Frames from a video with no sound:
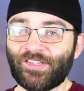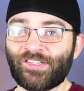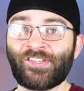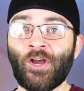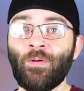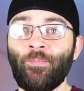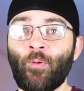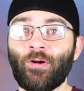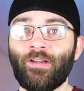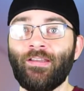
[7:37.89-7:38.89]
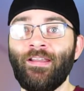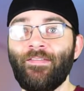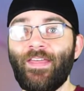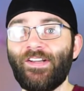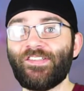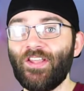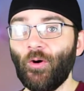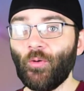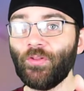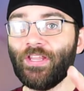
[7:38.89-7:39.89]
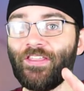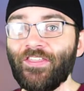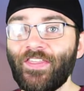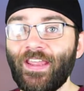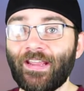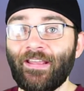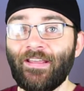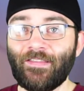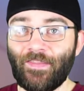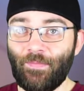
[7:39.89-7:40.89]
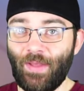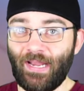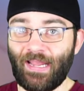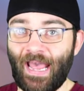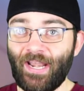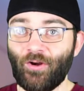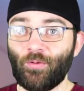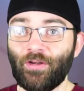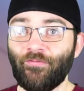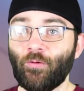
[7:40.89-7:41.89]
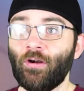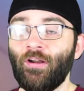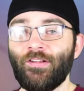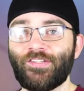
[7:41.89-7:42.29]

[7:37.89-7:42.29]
It's so important that it's the only thing that they made a category for.